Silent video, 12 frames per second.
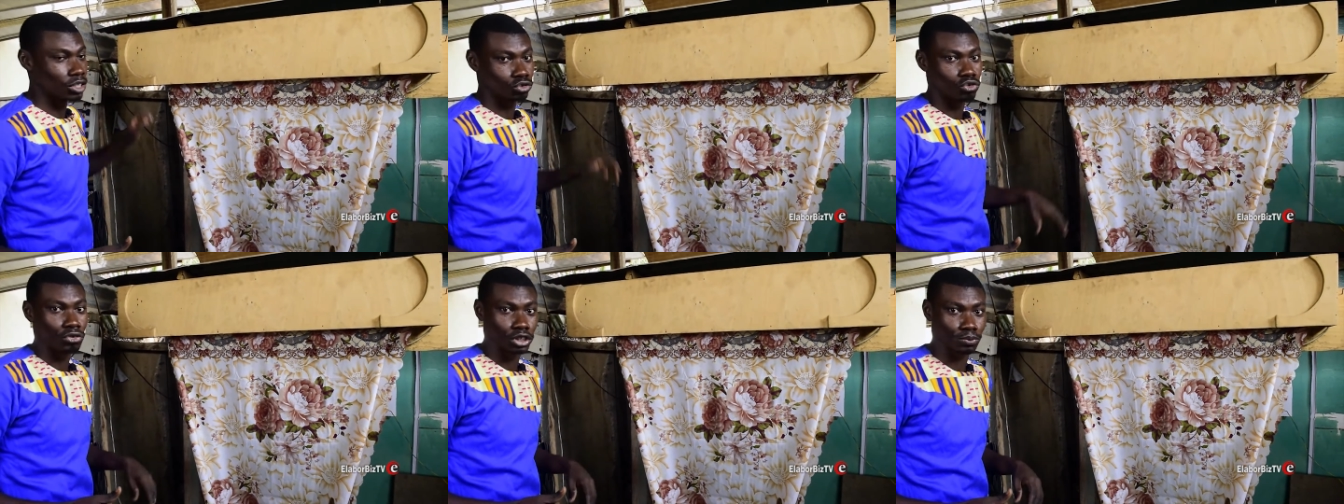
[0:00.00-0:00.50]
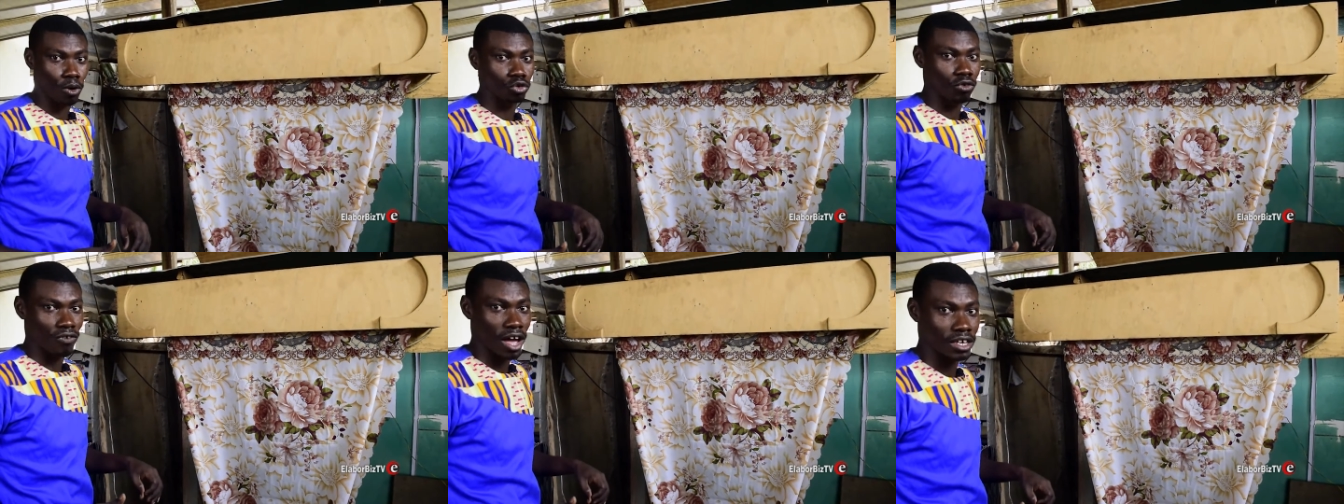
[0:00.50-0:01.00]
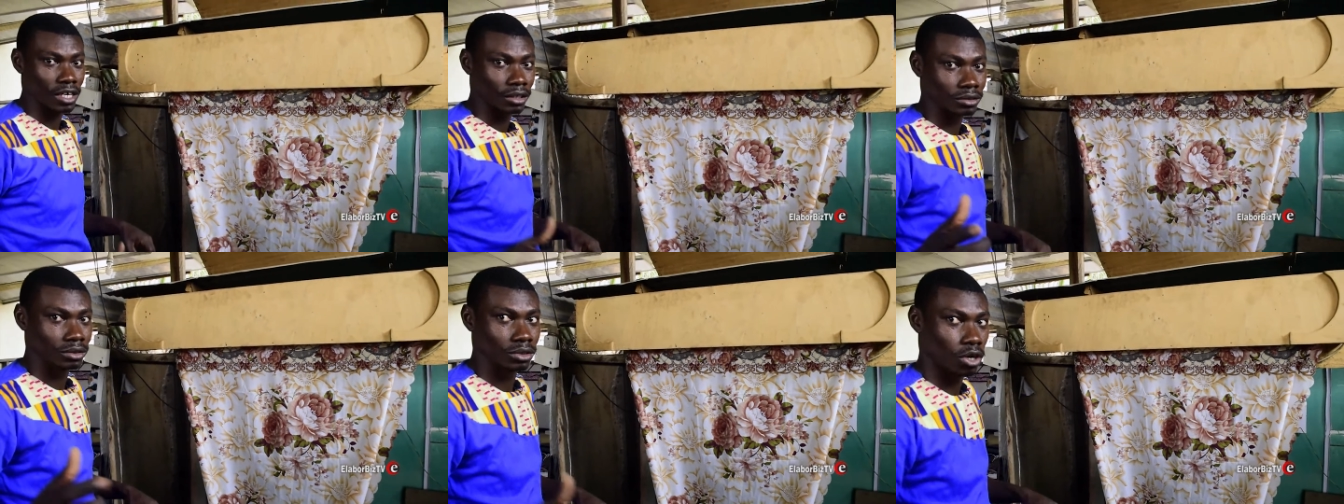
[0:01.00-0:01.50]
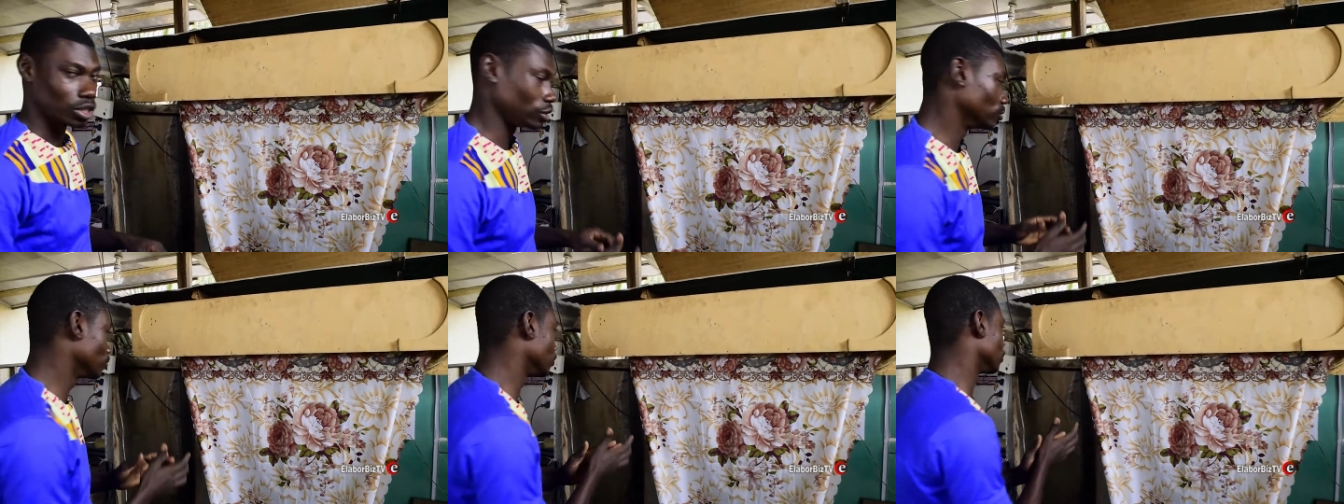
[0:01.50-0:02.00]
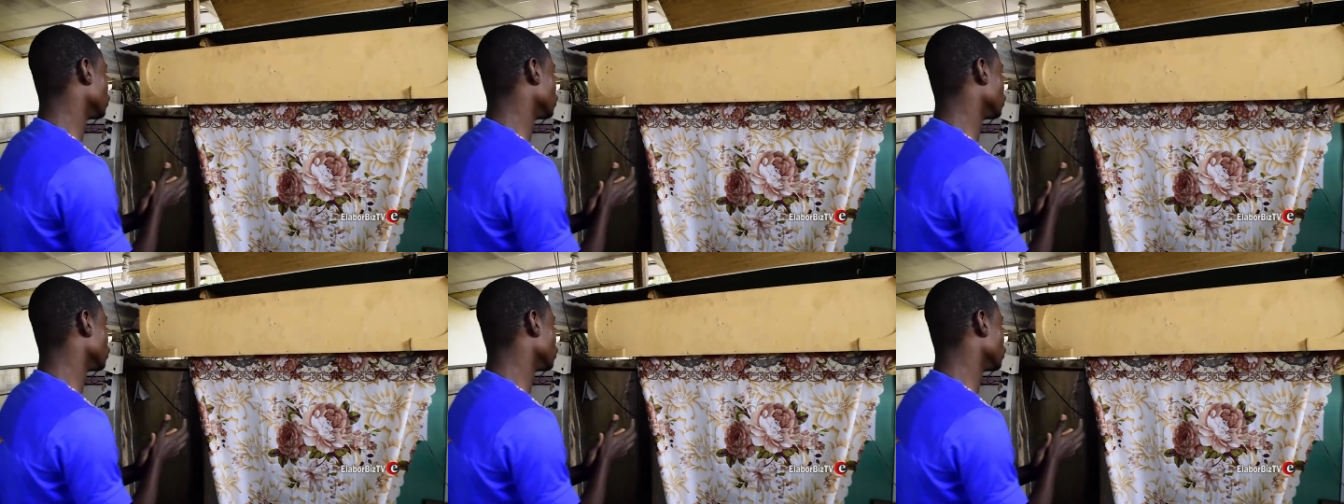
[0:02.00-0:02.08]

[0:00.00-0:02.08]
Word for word: it will respond over here. Okay.